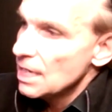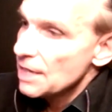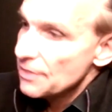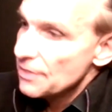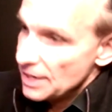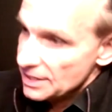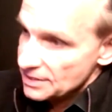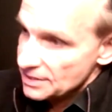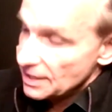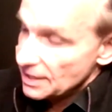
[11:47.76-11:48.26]

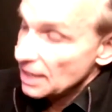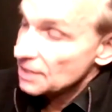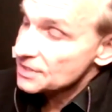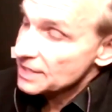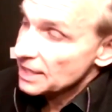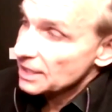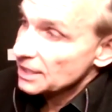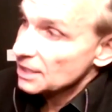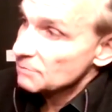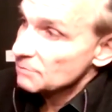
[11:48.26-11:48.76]
They start
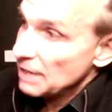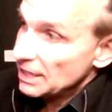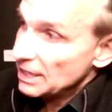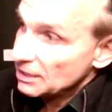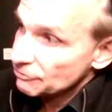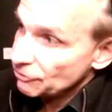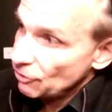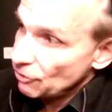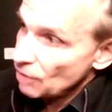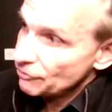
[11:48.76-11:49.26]
selling it back
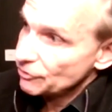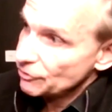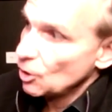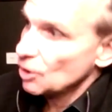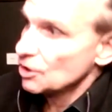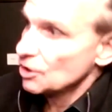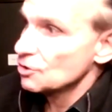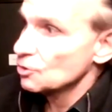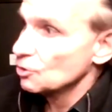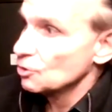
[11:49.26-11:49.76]
and forth in
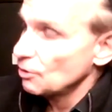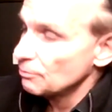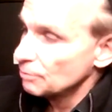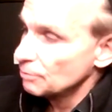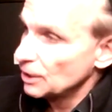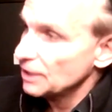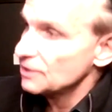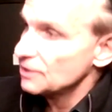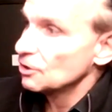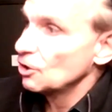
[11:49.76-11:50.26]
order to
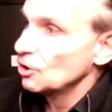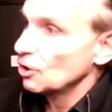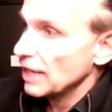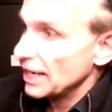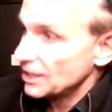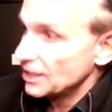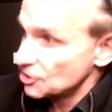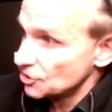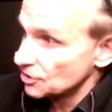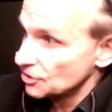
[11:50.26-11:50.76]
complete the
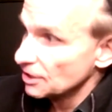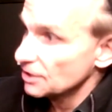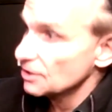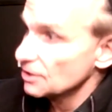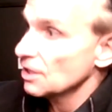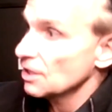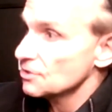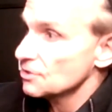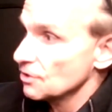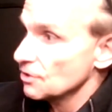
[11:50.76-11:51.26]
collection
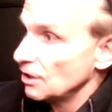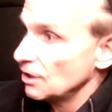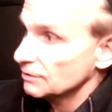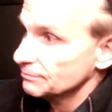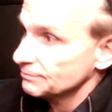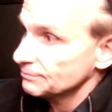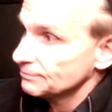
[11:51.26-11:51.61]
and so on.